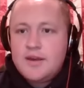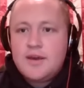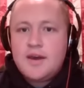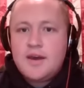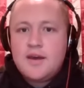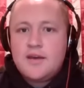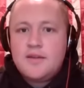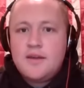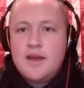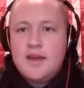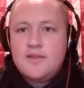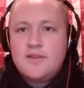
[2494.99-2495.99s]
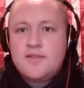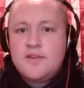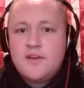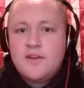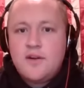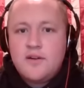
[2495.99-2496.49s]

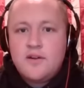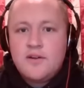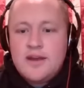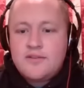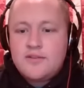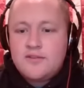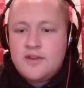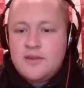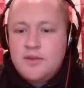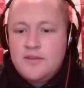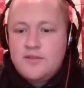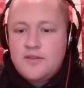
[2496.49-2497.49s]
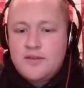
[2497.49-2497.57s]
ACC are your national champions.